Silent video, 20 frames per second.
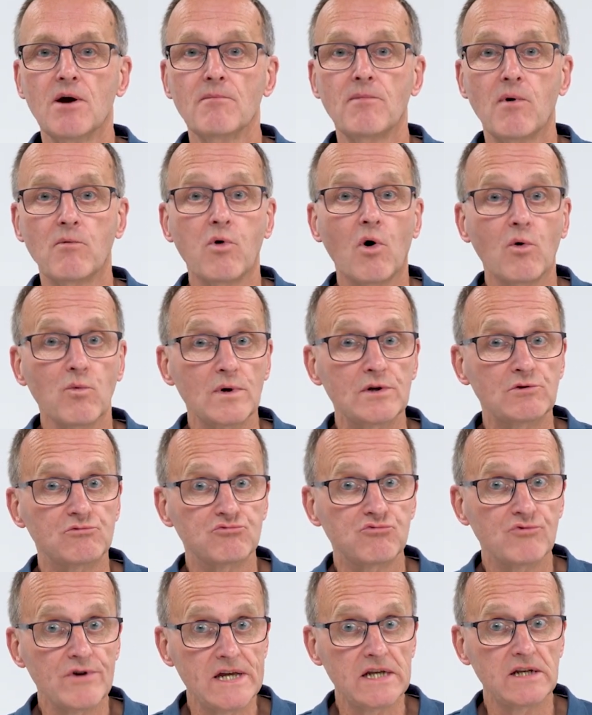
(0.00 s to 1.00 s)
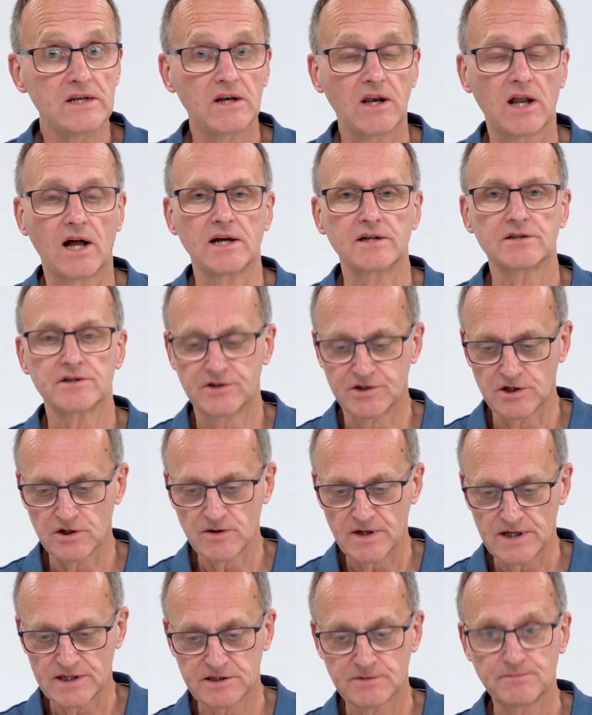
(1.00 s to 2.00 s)
but what we'd really like to
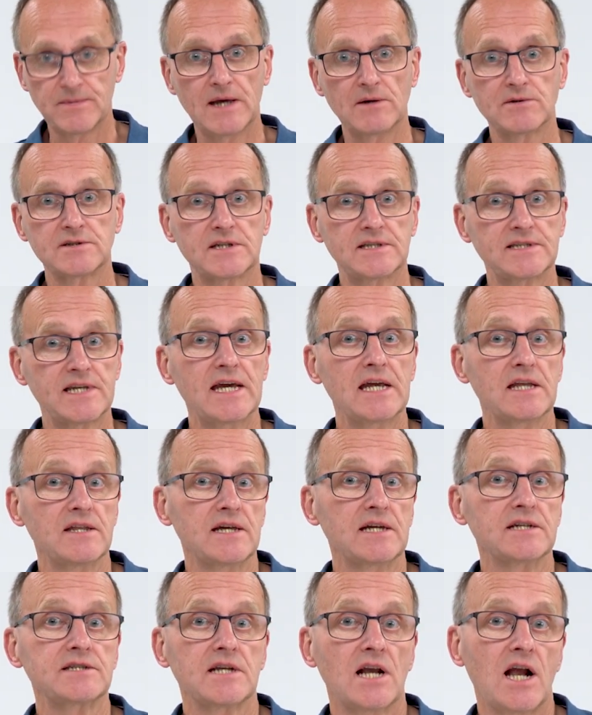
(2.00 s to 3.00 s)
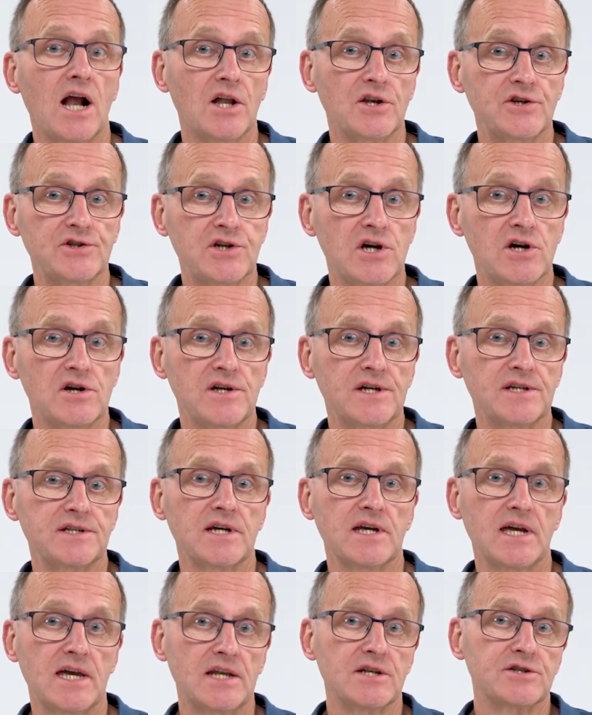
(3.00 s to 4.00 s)
do is to be able to take this and turn it
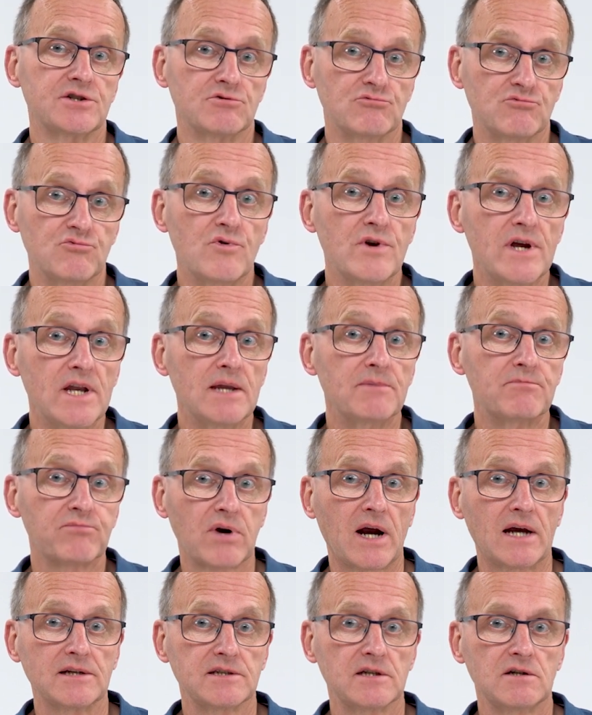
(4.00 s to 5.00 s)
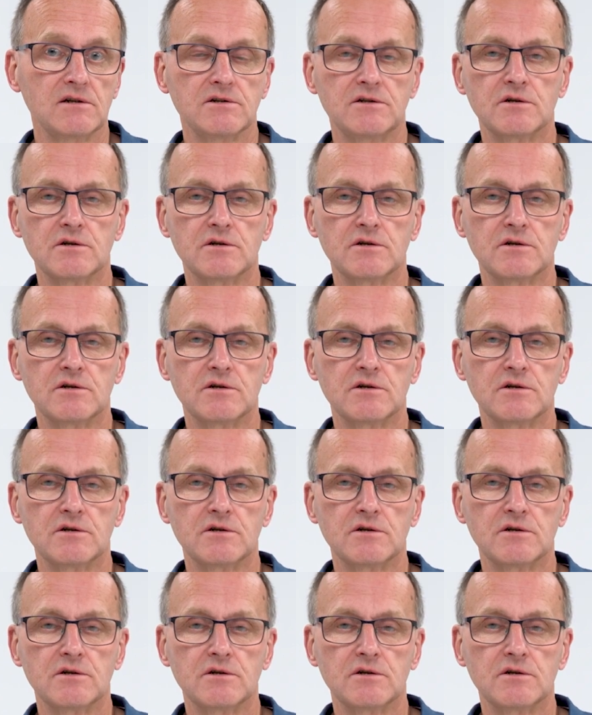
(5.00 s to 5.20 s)
into really practical,